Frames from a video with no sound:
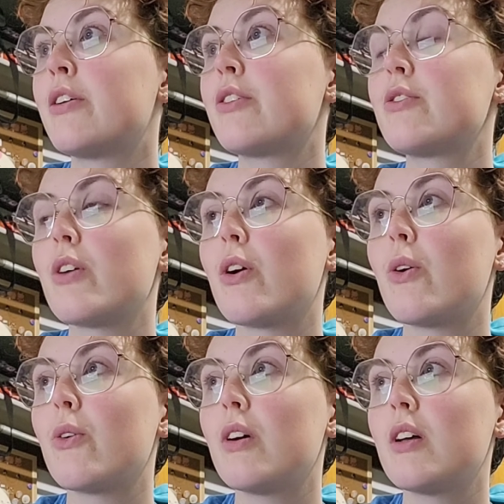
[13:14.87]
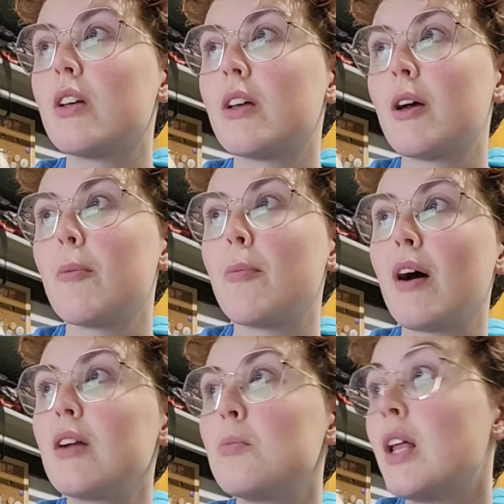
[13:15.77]
So,
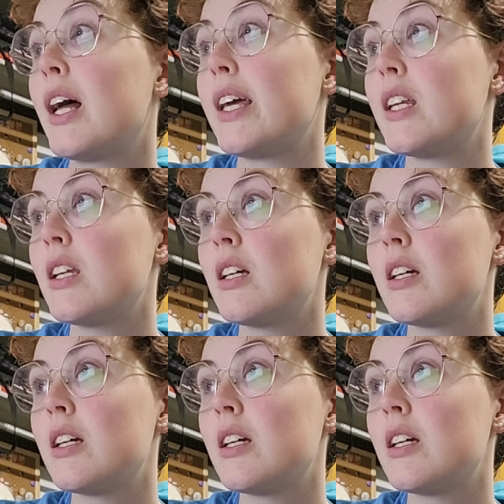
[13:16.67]
bottom line,